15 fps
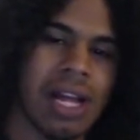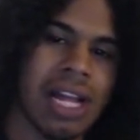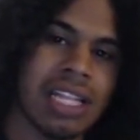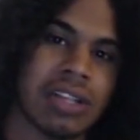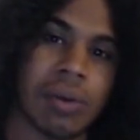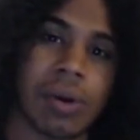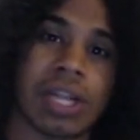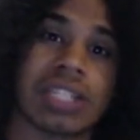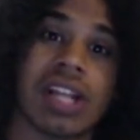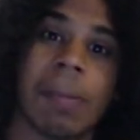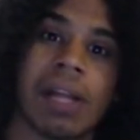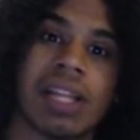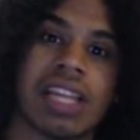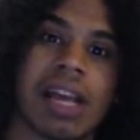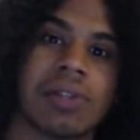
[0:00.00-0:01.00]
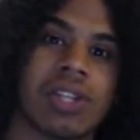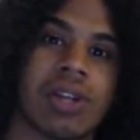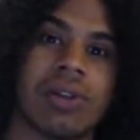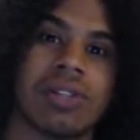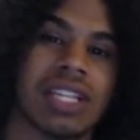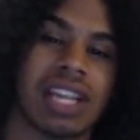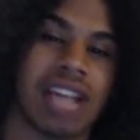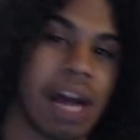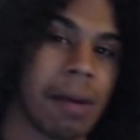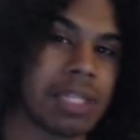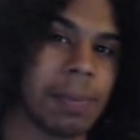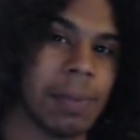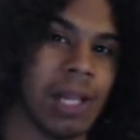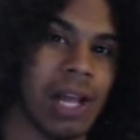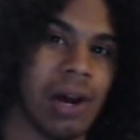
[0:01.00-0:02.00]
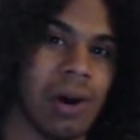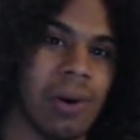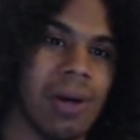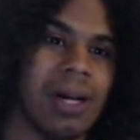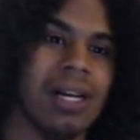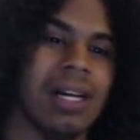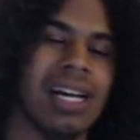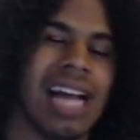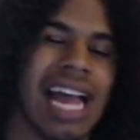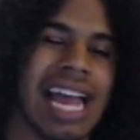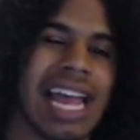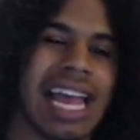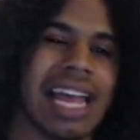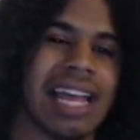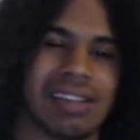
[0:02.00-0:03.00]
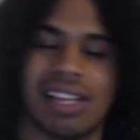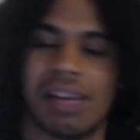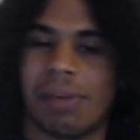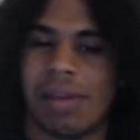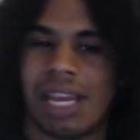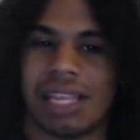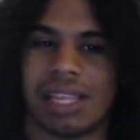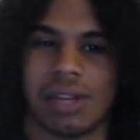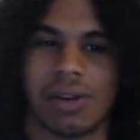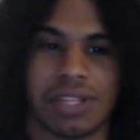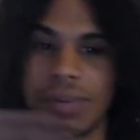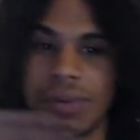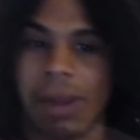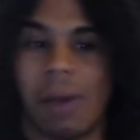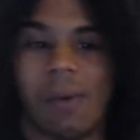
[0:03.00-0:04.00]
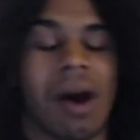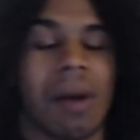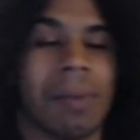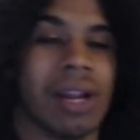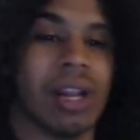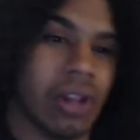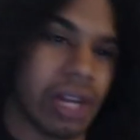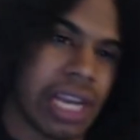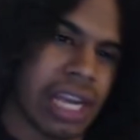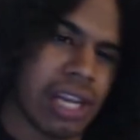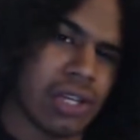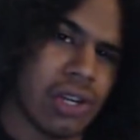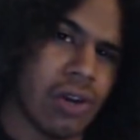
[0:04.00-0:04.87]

Tell me what you thought about the episodes in the comments below, and tell me any theories you might want me to look into.